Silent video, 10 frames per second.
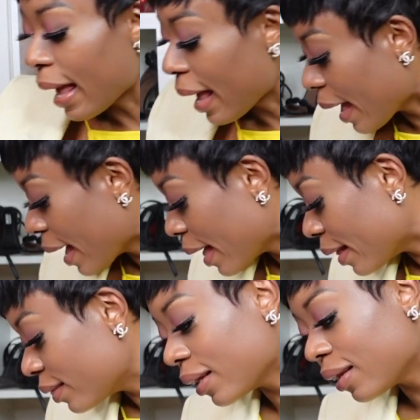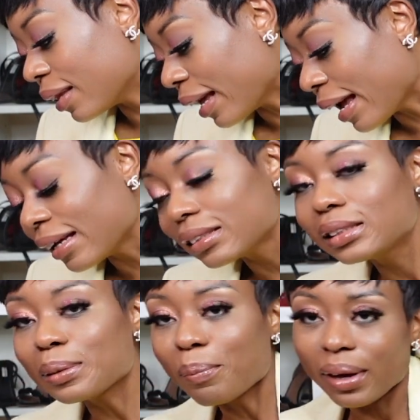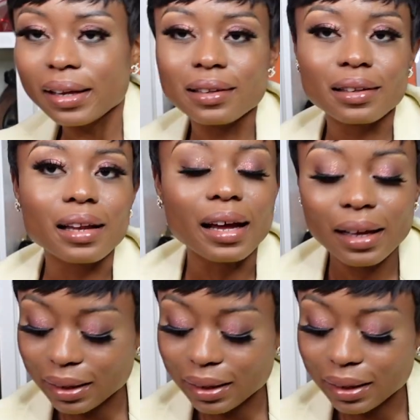And the last but not